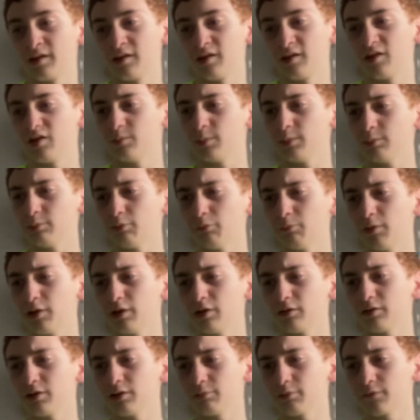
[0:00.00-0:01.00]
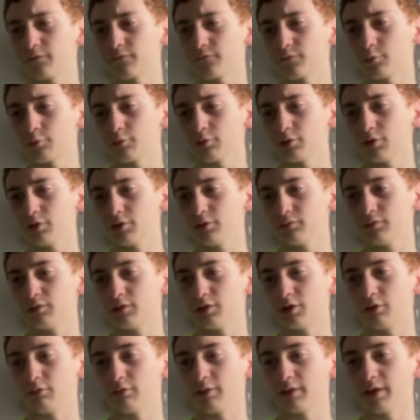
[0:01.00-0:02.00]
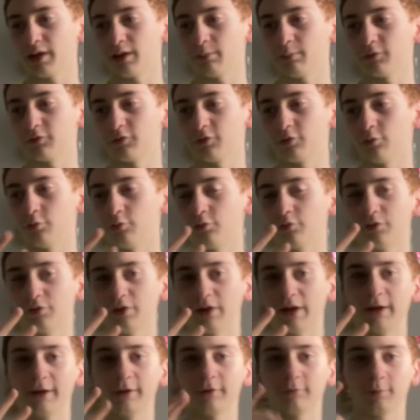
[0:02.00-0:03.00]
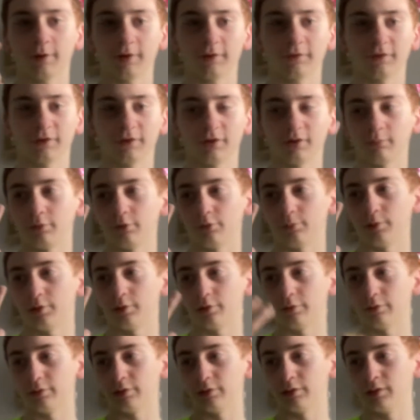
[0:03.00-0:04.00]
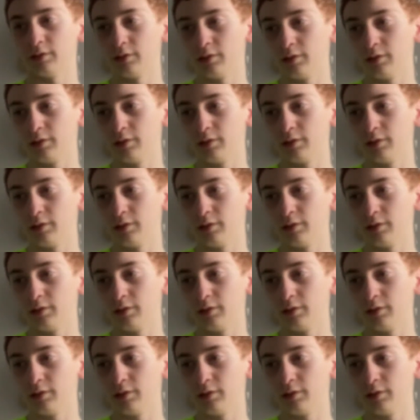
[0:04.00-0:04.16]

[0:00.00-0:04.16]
Remember Battle Network 4, a game with 2 sides, Red Sun and Blue Moon,